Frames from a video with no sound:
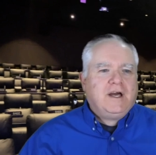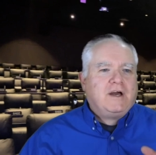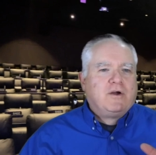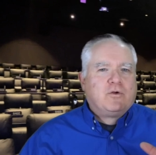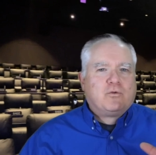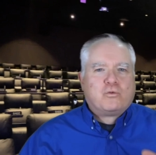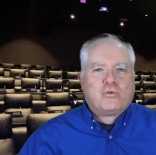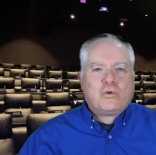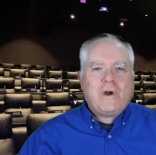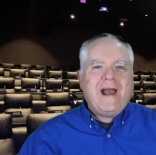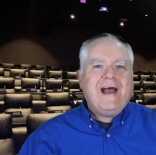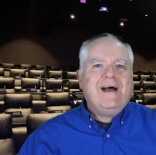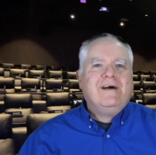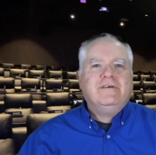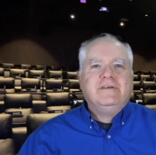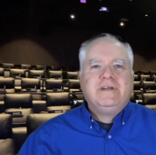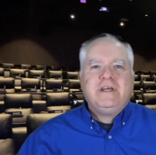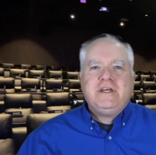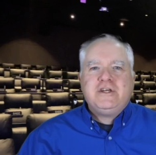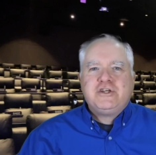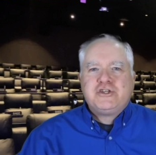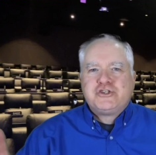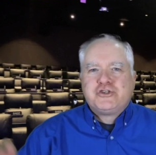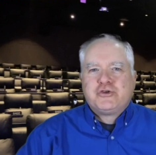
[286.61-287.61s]

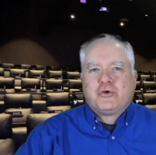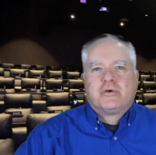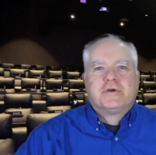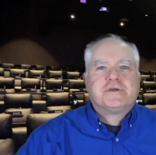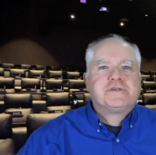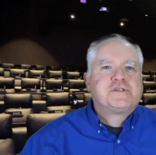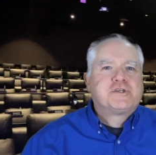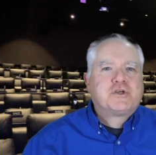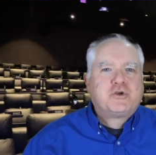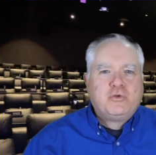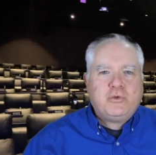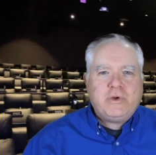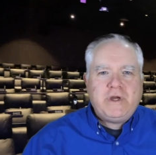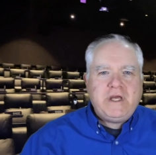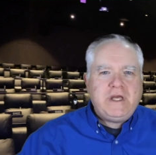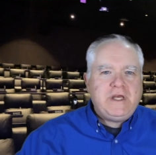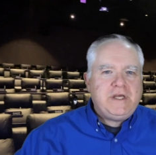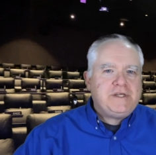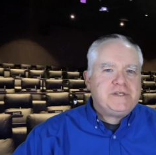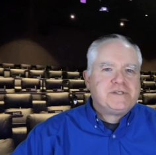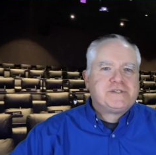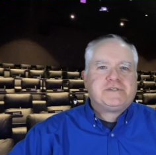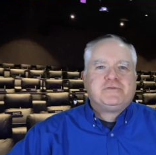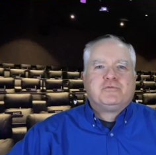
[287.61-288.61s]
rally, short
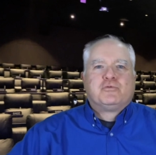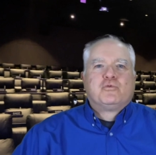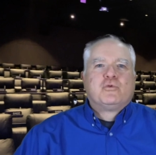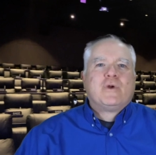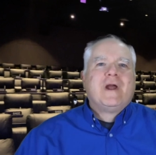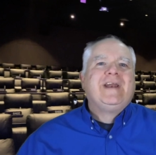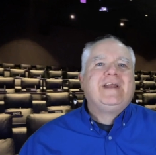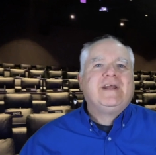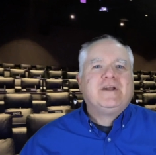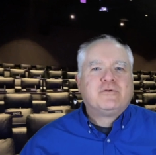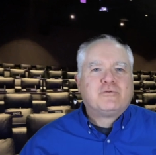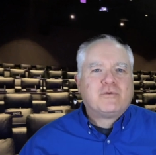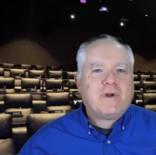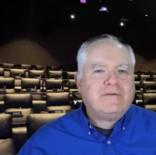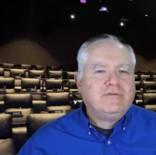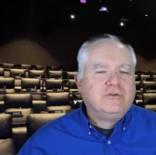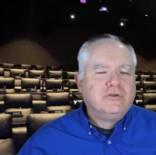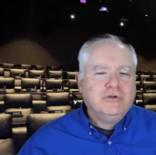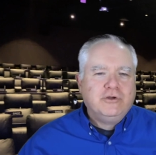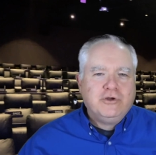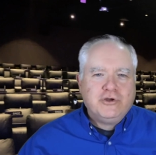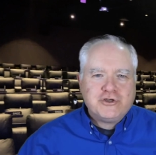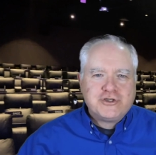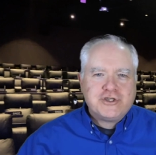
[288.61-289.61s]
squeeze, Reddit
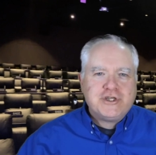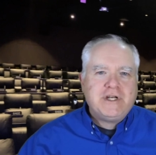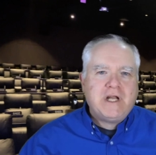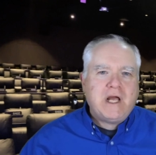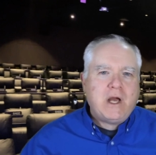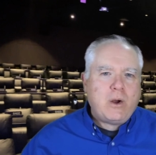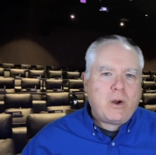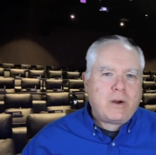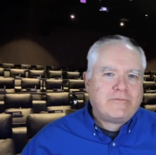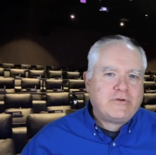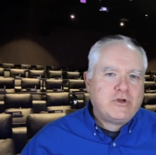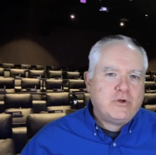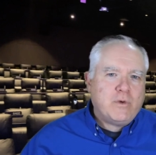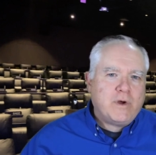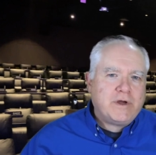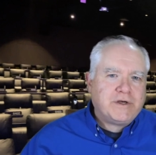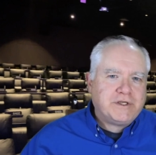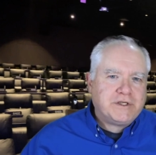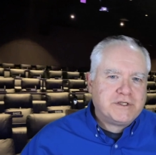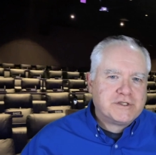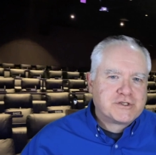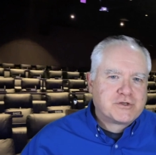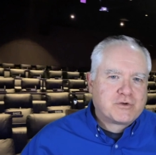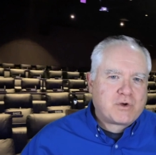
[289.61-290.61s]
revolution, however you want
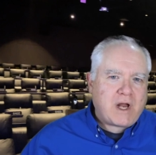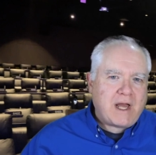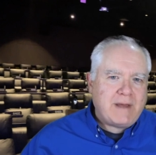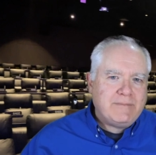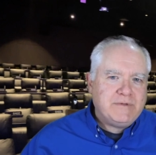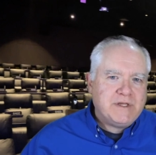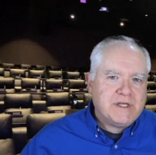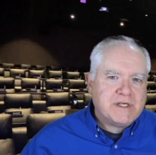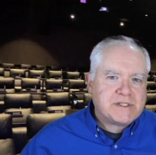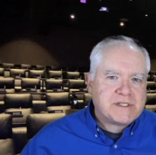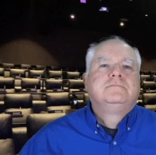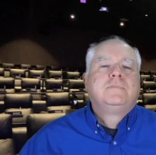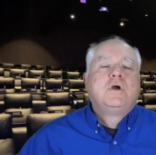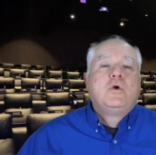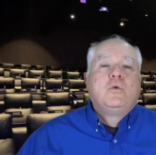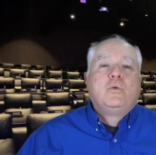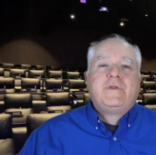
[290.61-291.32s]
to describe this.